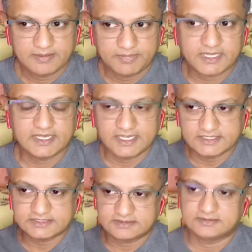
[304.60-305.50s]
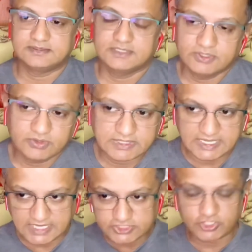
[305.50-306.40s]
because you know
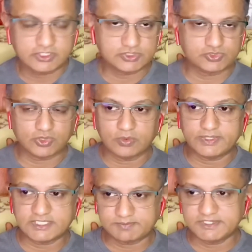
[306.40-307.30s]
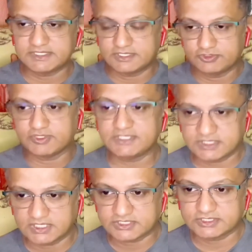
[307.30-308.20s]
that shot you saw with this person dressed
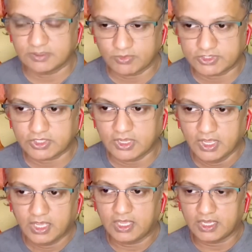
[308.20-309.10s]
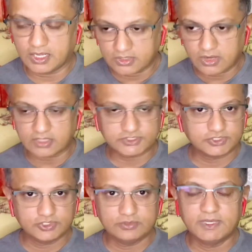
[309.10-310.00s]
in a somewhat
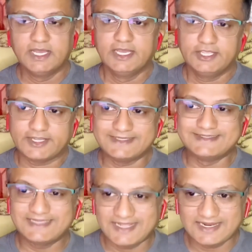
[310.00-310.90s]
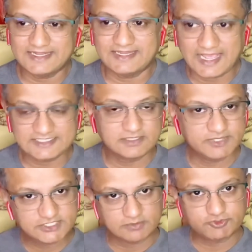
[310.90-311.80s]
costume, you can tell that it has to be
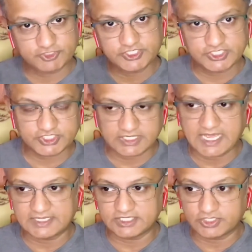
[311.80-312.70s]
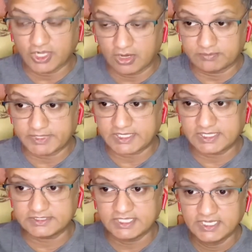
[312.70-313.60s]
some tradition handed down,
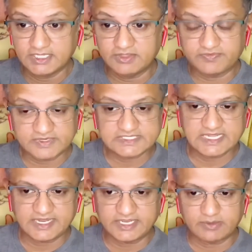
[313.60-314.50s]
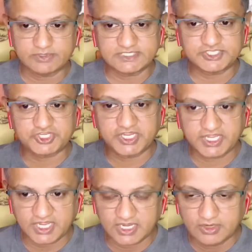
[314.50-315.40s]
because the first line there was this
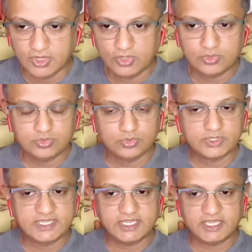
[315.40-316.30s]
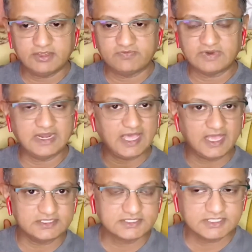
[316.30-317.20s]
king who gave
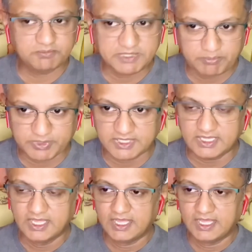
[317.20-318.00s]
land to the people,